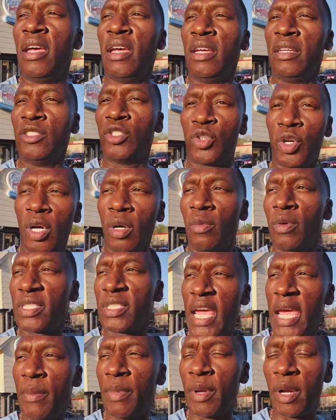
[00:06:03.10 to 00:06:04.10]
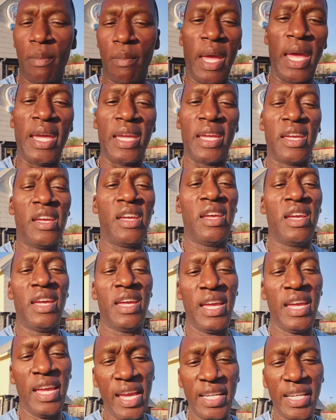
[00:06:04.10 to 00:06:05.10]
Drip was able to make
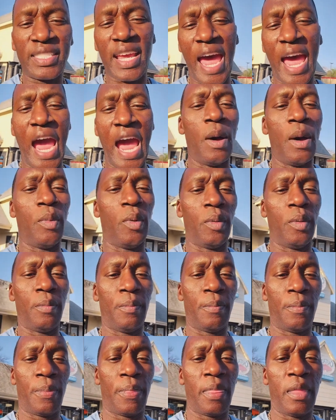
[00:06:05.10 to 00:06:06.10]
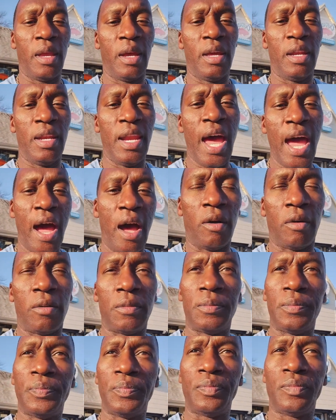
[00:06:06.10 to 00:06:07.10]
his album. Now,
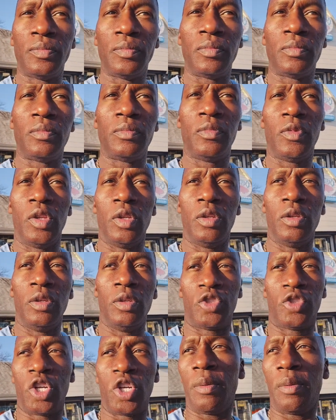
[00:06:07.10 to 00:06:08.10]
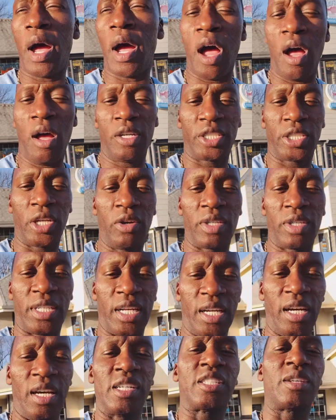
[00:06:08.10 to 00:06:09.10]
Drip also
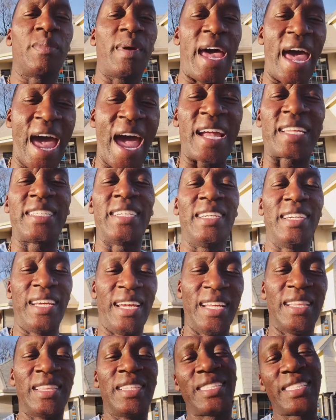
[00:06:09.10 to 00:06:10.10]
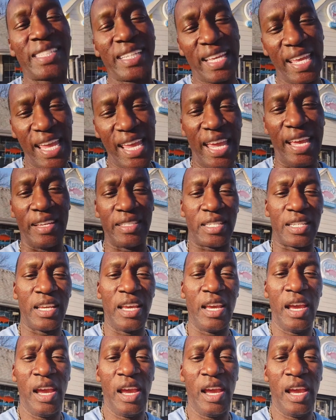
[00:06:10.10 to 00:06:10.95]
does some acting in the skits.